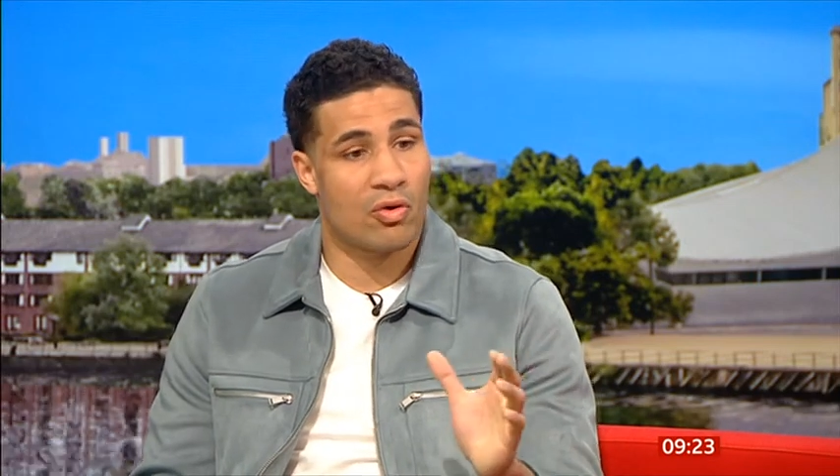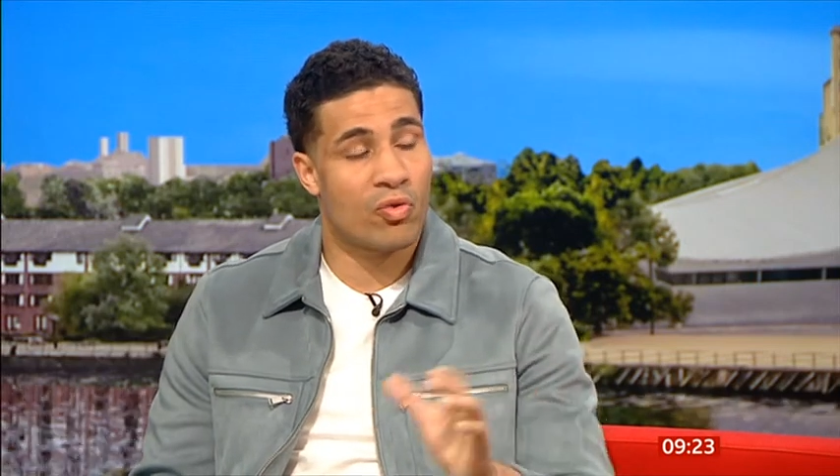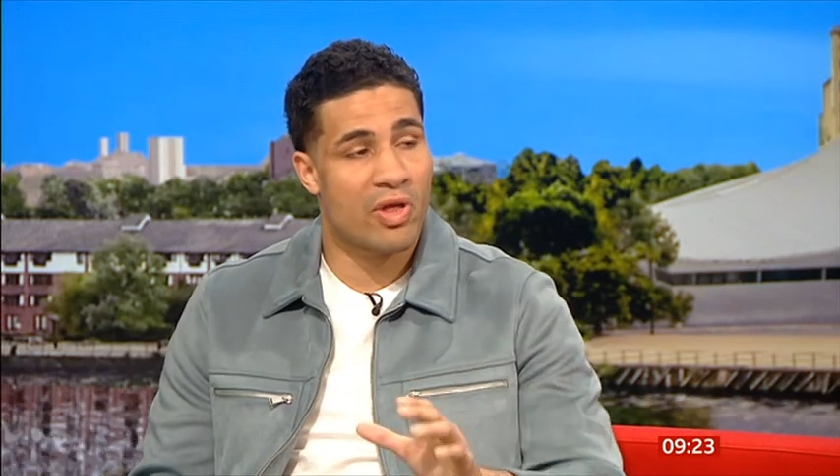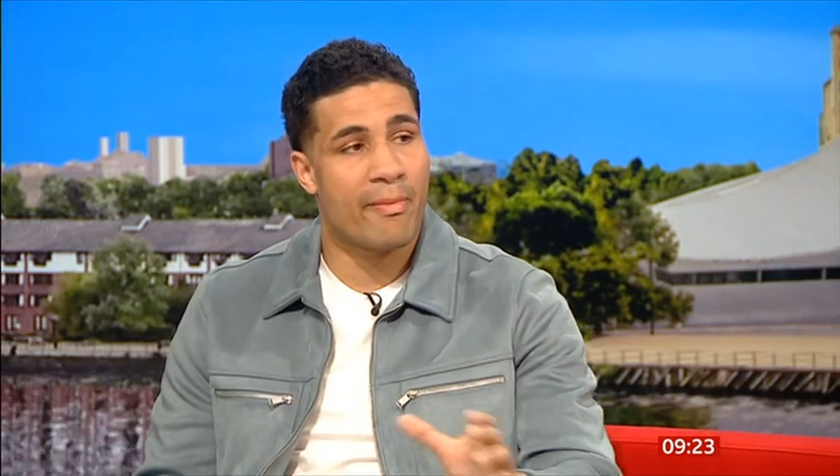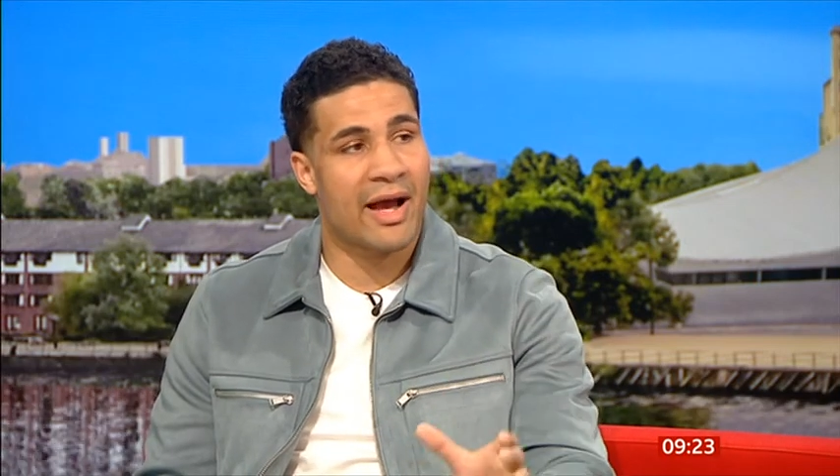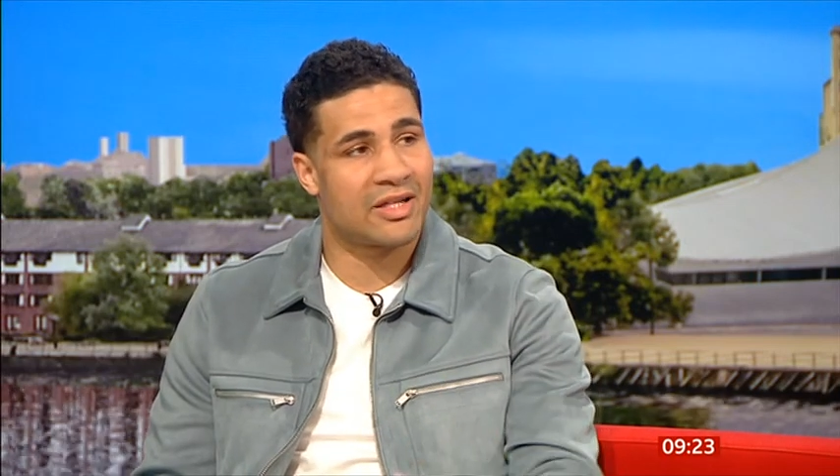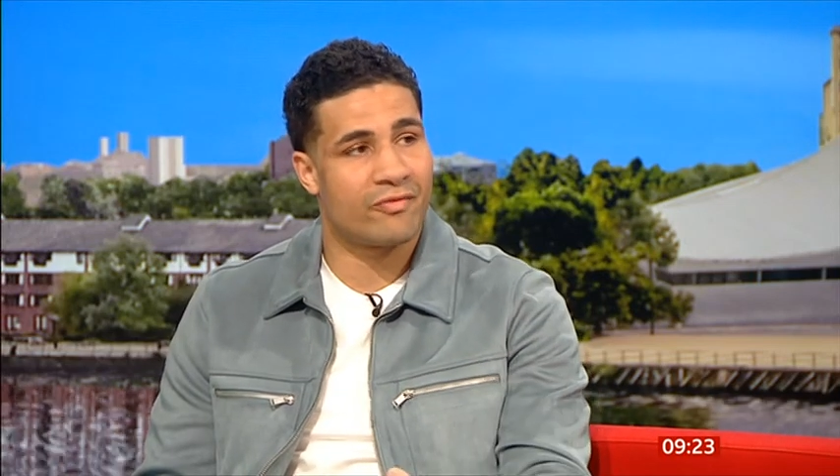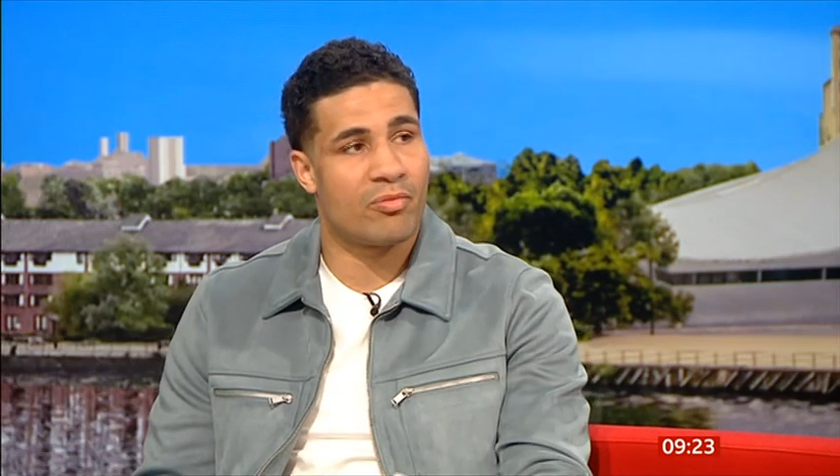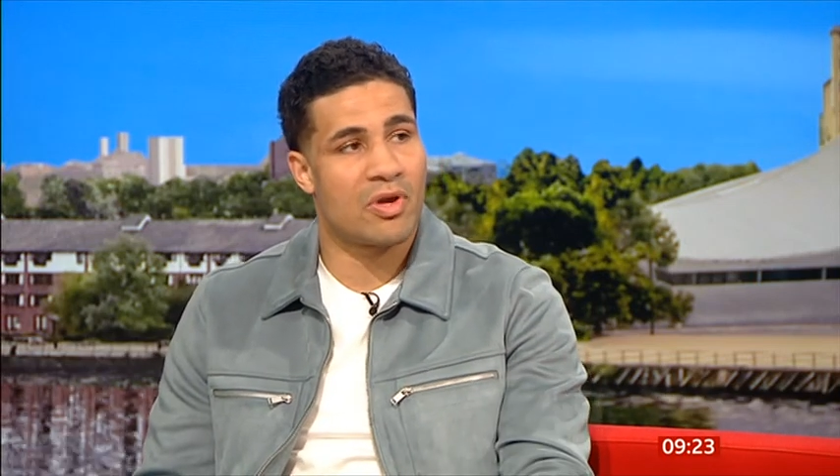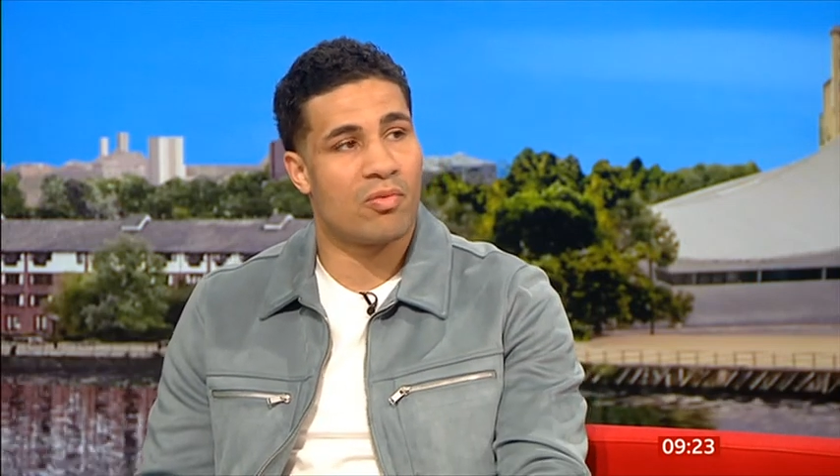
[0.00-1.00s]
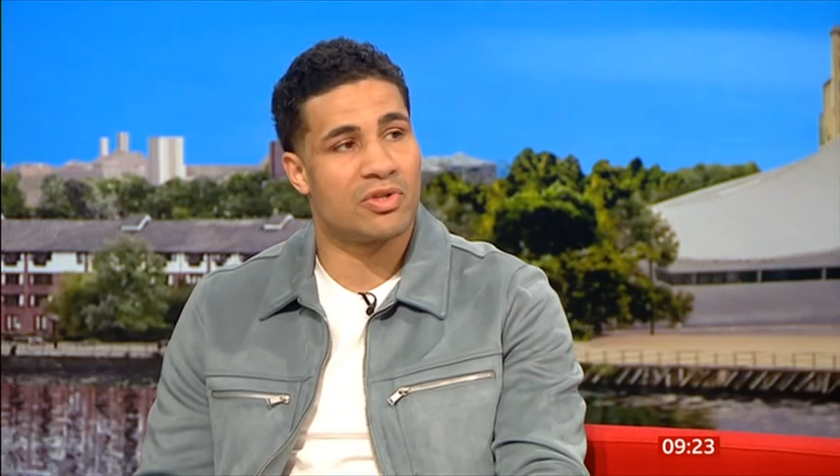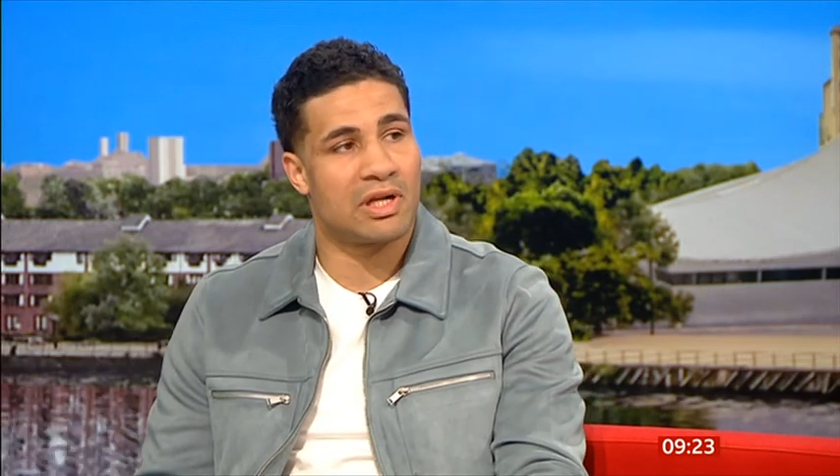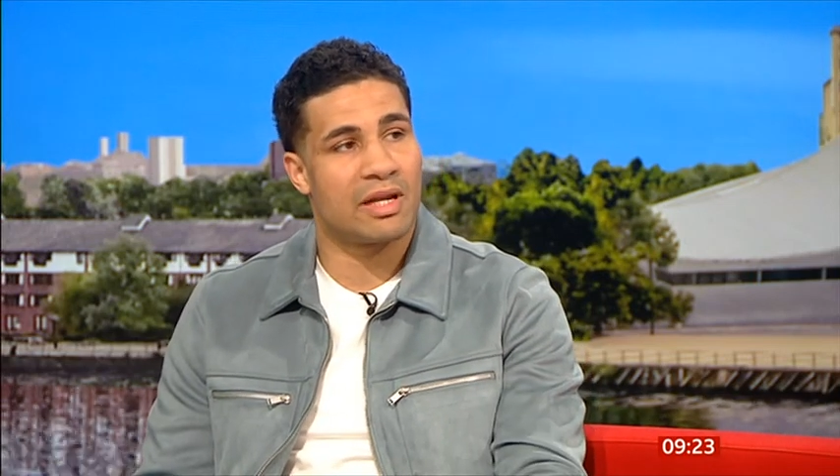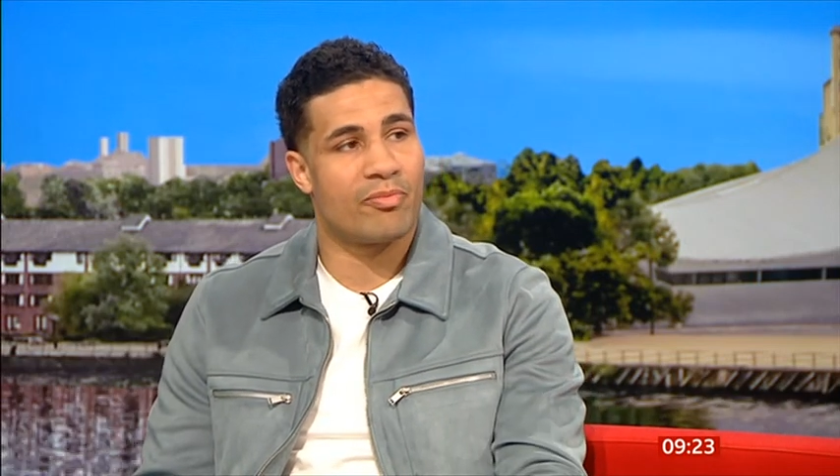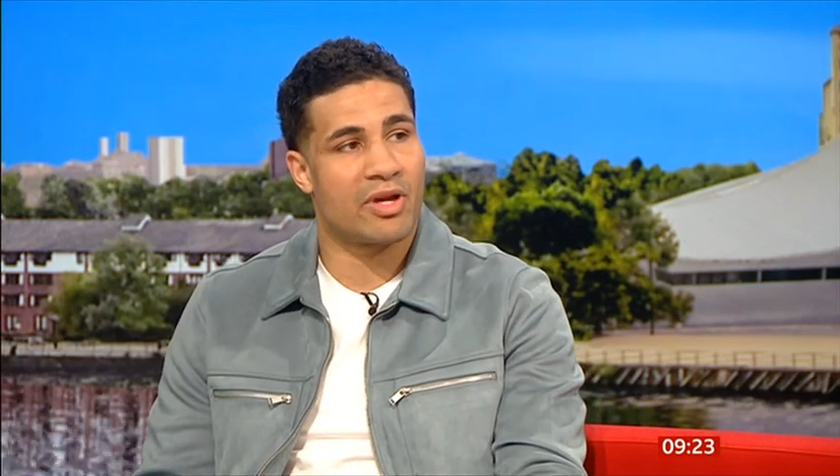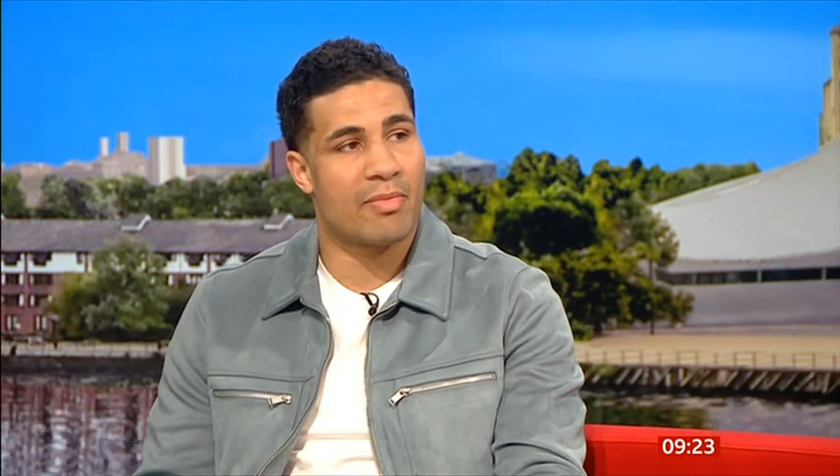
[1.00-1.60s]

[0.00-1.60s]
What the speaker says: all that mattered for me was an Olympic